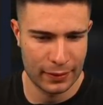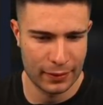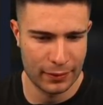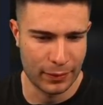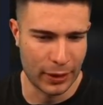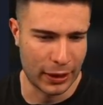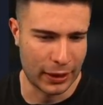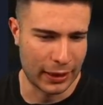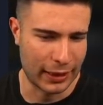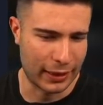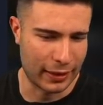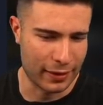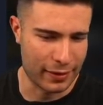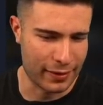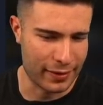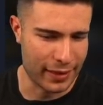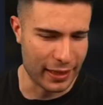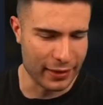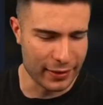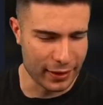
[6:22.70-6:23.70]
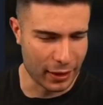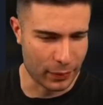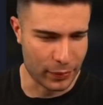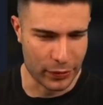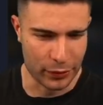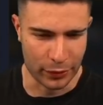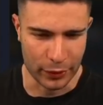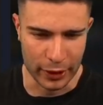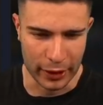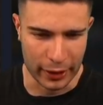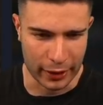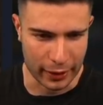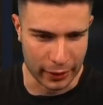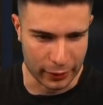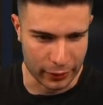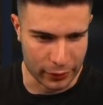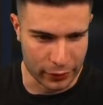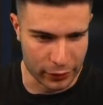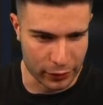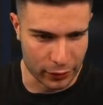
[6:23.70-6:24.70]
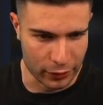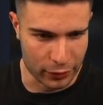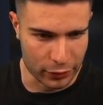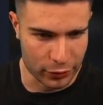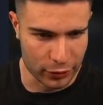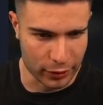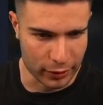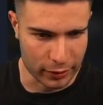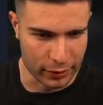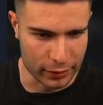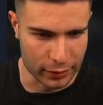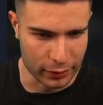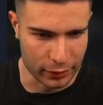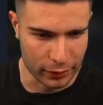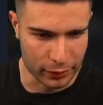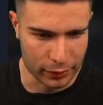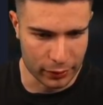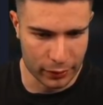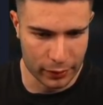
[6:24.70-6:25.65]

It's like the setups we're getting are so shit too.